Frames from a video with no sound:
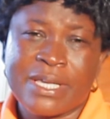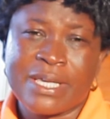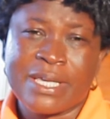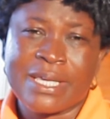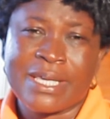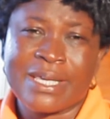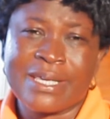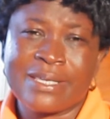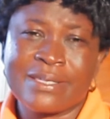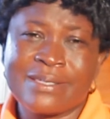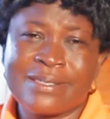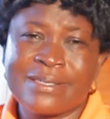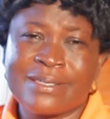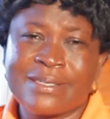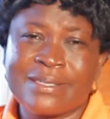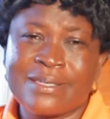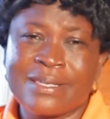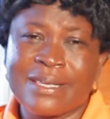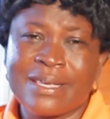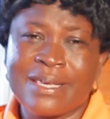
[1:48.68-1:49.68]

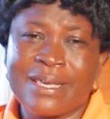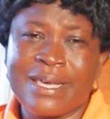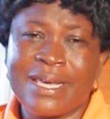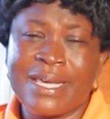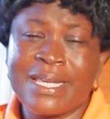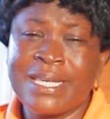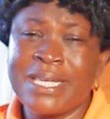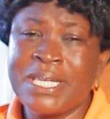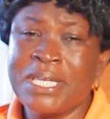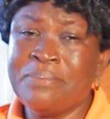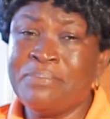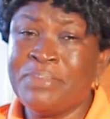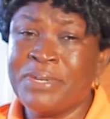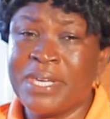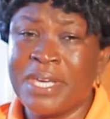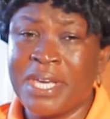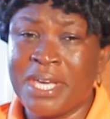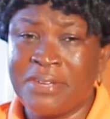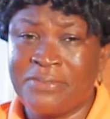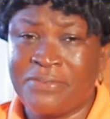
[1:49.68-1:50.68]
is any
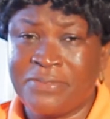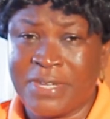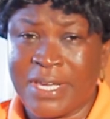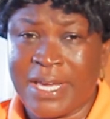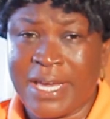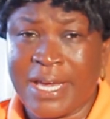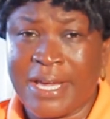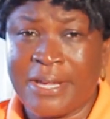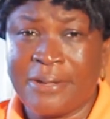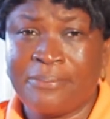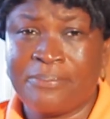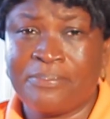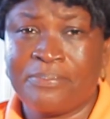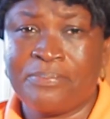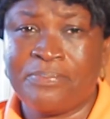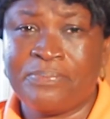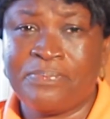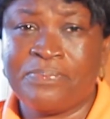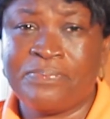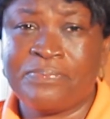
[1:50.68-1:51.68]
behavior
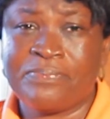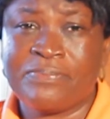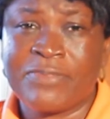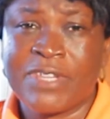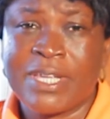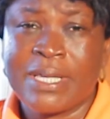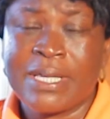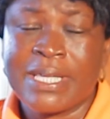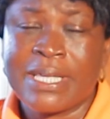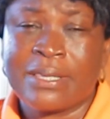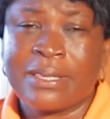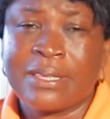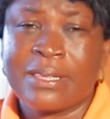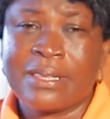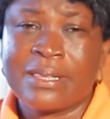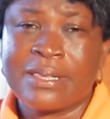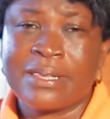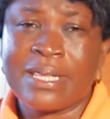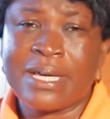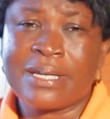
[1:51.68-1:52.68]

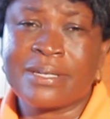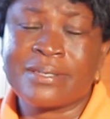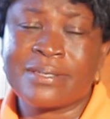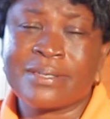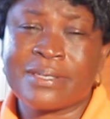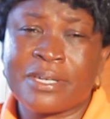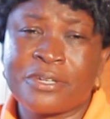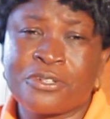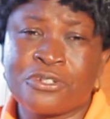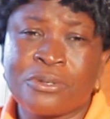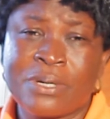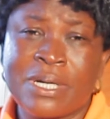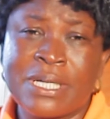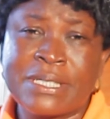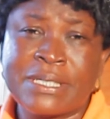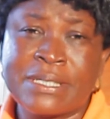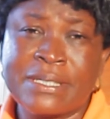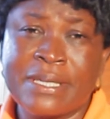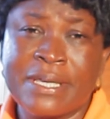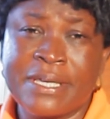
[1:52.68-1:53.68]
that is sexual
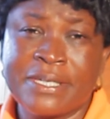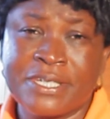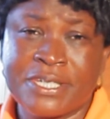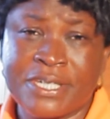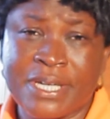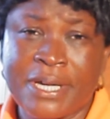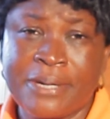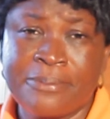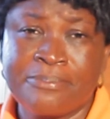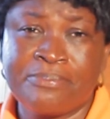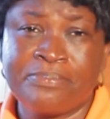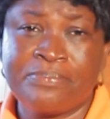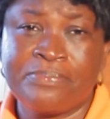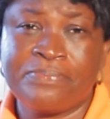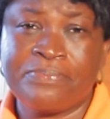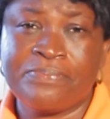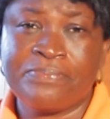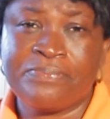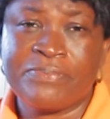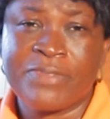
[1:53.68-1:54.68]
in nature
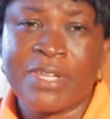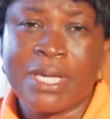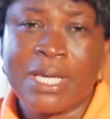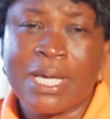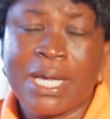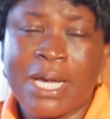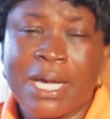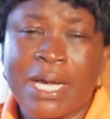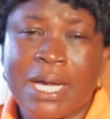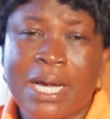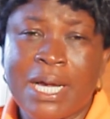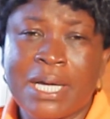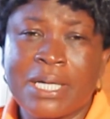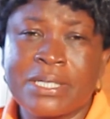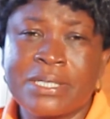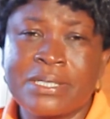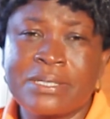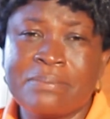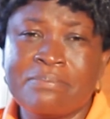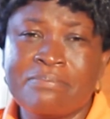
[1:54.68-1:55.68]

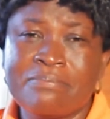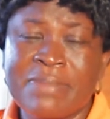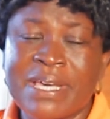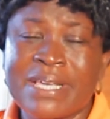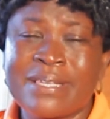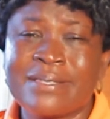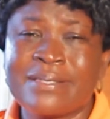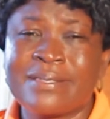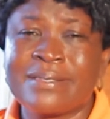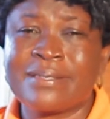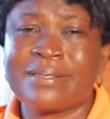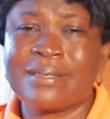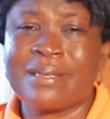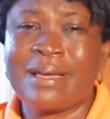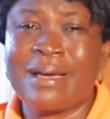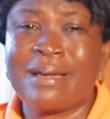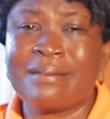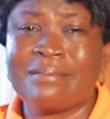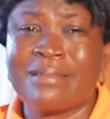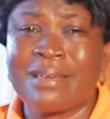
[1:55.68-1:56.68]
and makes
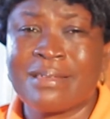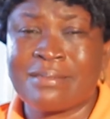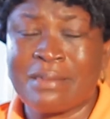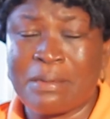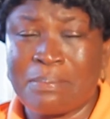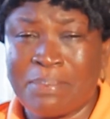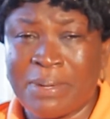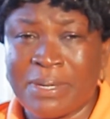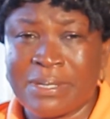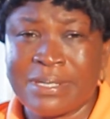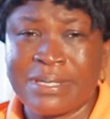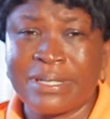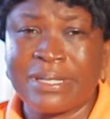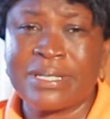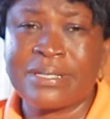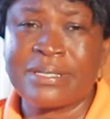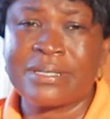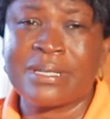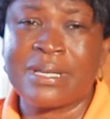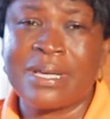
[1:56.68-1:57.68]
another
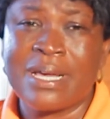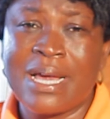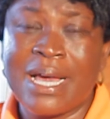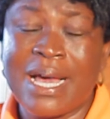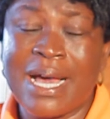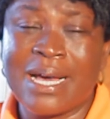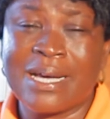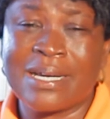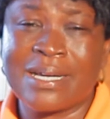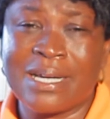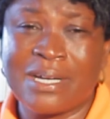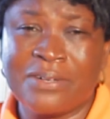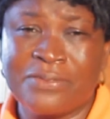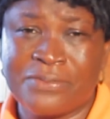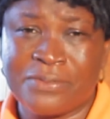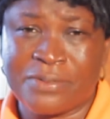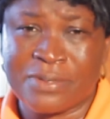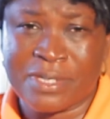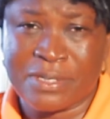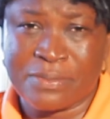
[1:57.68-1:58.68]
person
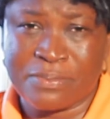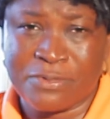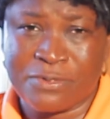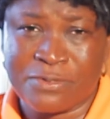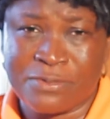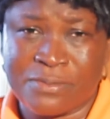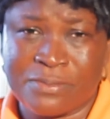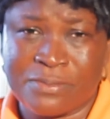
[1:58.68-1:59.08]
uncomfortable.